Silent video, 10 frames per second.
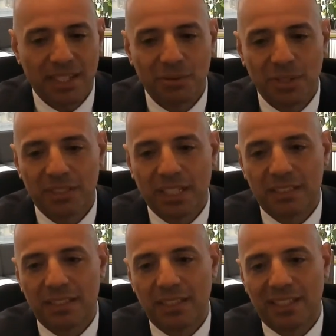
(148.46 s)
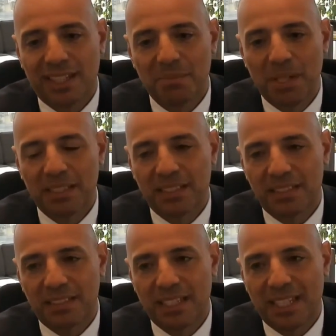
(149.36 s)
career at the amazing
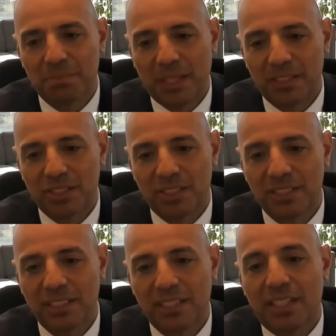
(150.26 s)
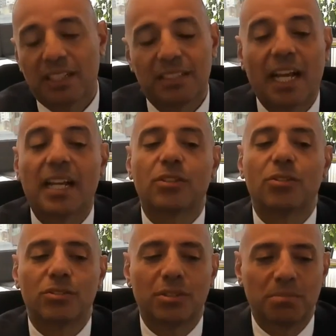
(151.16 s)
CN pension. I had
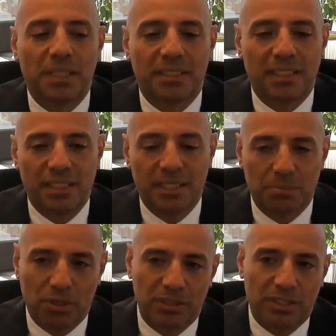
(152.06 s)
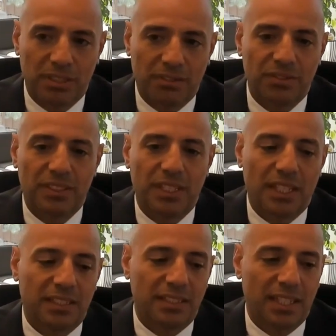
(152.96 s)
also met the president of
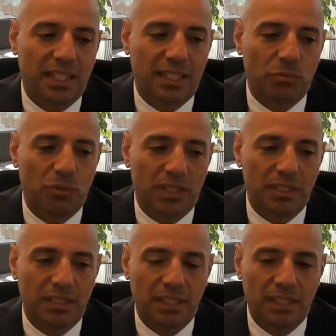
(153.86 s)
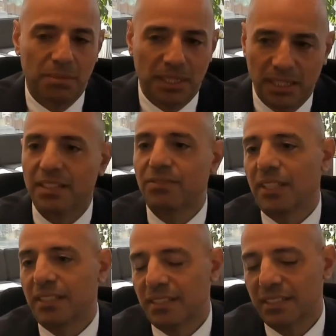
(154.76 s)
CN at one of the McGill
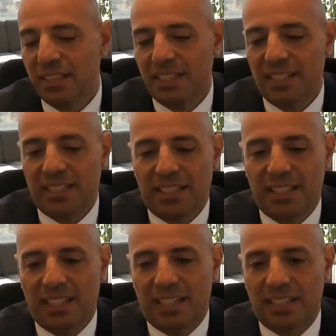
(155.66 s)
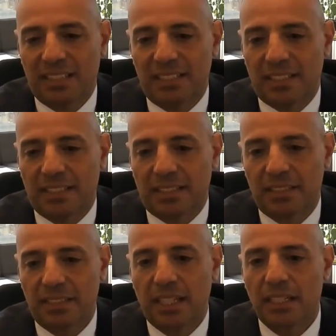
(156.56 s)
events. And
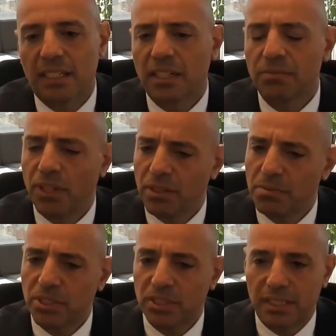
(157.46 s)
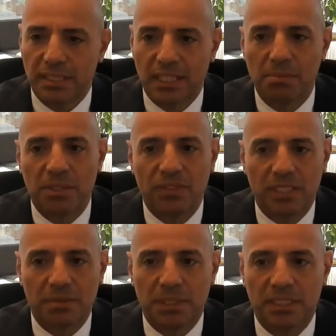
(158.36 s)
CN had very much that same
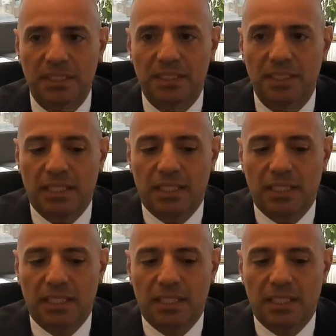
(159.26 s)
investment